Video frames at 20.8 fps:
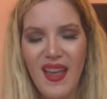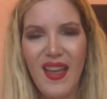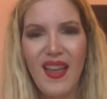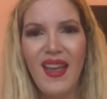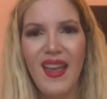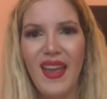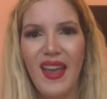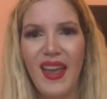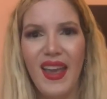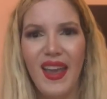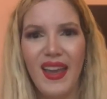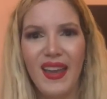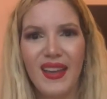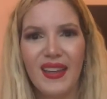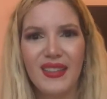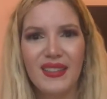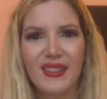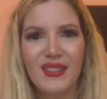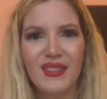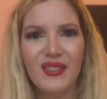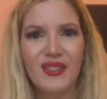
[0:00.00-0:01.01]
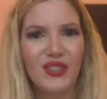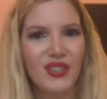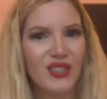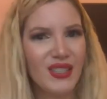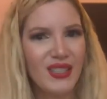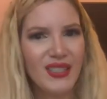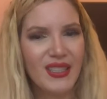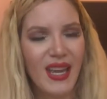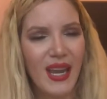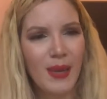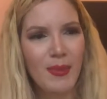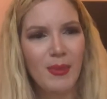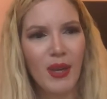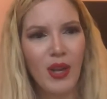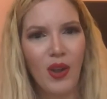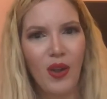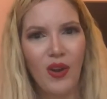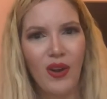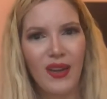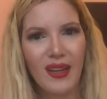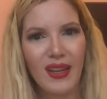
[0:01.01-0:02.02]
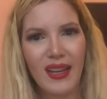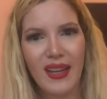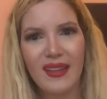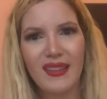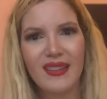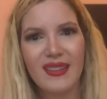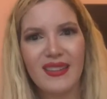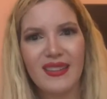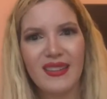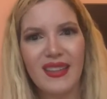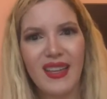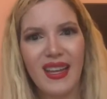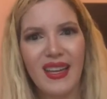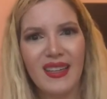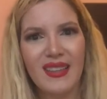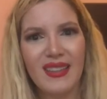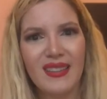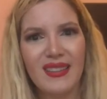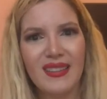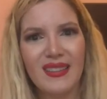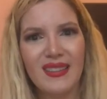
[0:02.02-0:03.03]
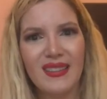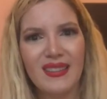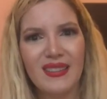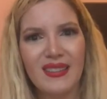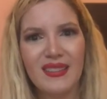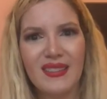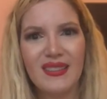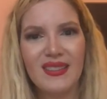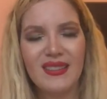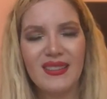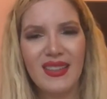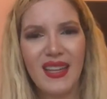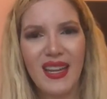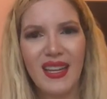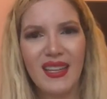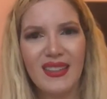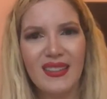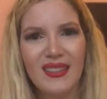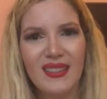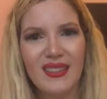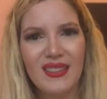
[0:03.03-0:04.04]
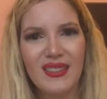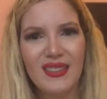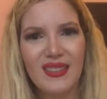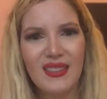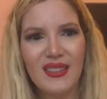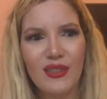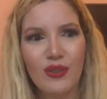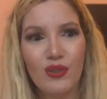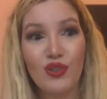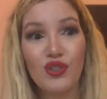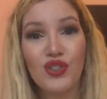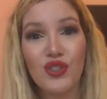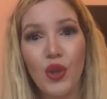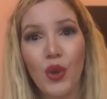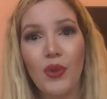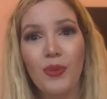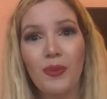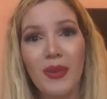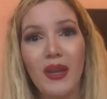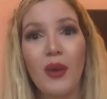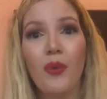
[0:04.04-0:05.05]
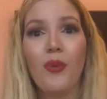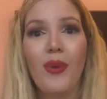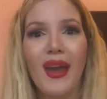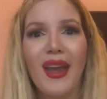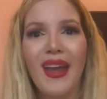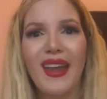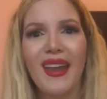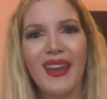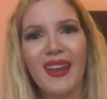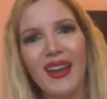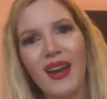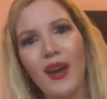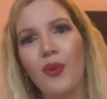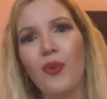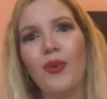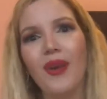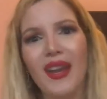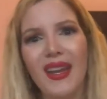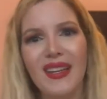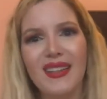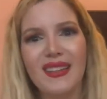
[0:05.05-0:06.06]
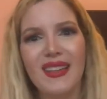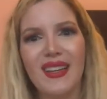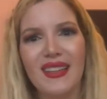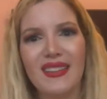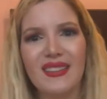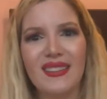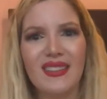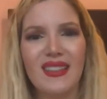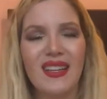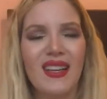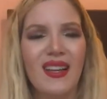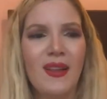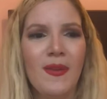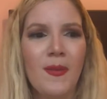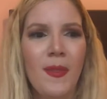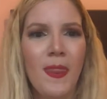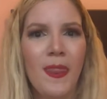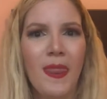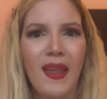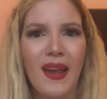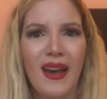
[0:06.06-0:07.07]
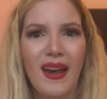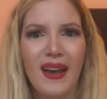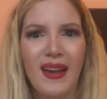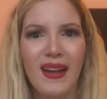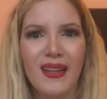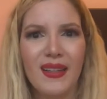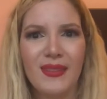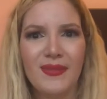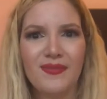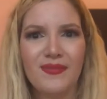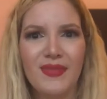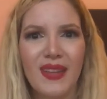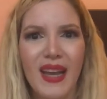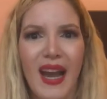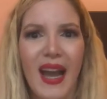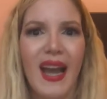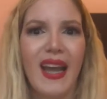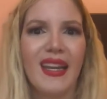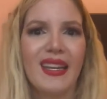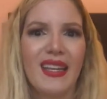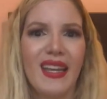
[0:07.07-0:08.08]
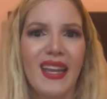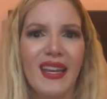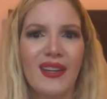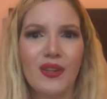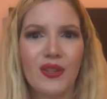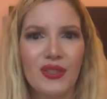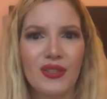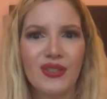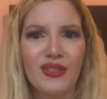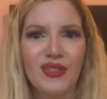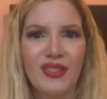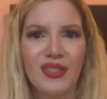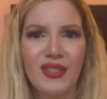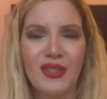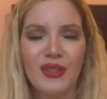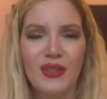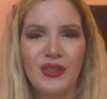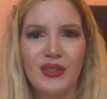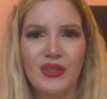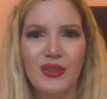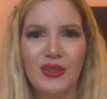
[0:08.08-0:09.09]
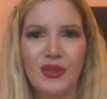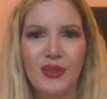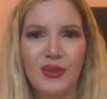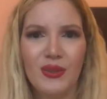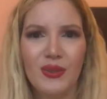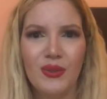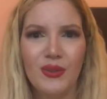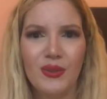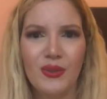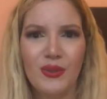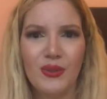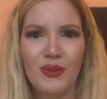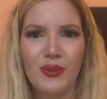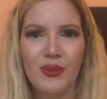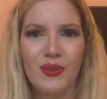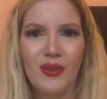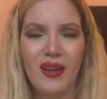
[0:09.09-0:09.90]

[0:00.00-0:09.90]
And she came along and showed me a way that I can continue to